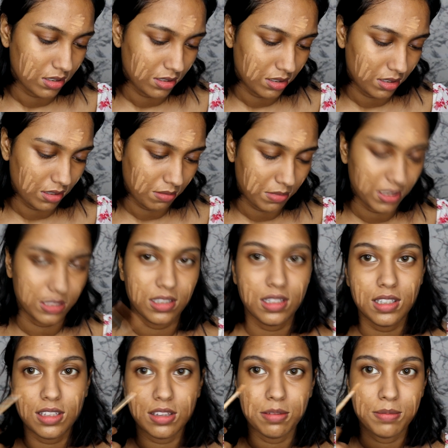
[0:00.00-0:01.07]
some
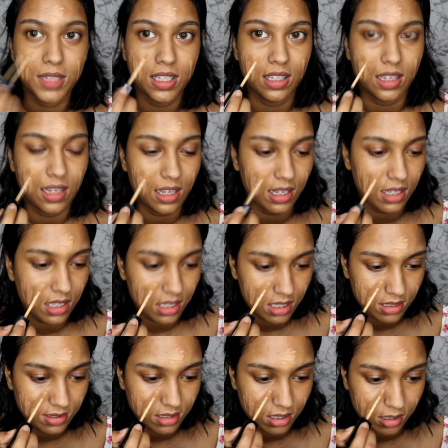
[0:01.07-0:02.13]
underneath my
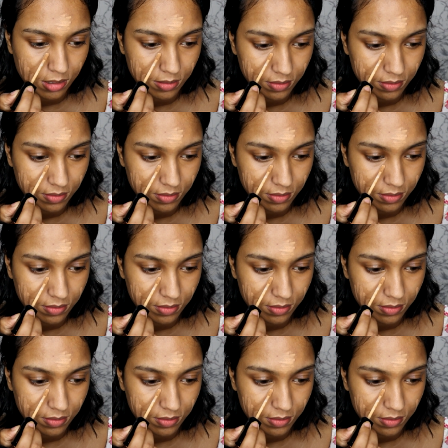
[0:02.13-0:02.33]
eyes.